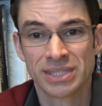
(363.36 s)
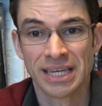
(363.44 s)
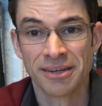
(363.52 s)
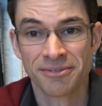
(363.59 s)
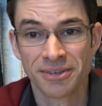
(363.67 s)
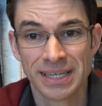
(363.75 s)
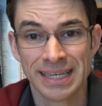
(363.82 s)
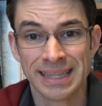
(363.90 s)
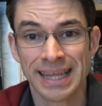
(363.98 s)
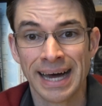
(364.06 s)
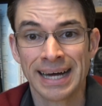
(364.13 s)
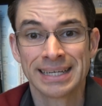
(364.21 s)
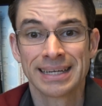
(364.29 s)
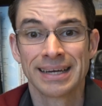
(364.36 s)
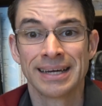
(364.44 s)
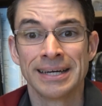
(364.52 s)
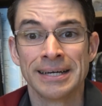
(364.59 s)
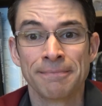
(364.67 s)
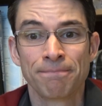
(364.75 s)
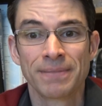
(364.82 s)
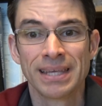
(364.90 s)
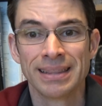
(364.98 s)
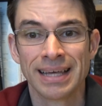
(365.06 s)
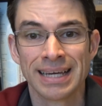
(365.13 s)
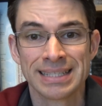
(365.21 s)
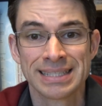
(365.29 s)
yourself in that, uh,
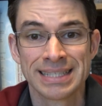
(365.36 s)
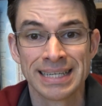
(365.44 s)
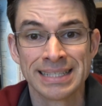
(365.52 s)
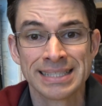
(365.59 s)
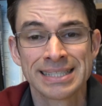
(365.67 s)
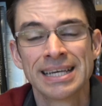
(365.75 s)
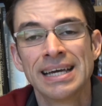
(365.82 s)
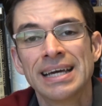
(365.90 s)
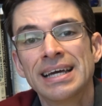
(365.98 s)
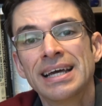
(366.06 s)
in that sense.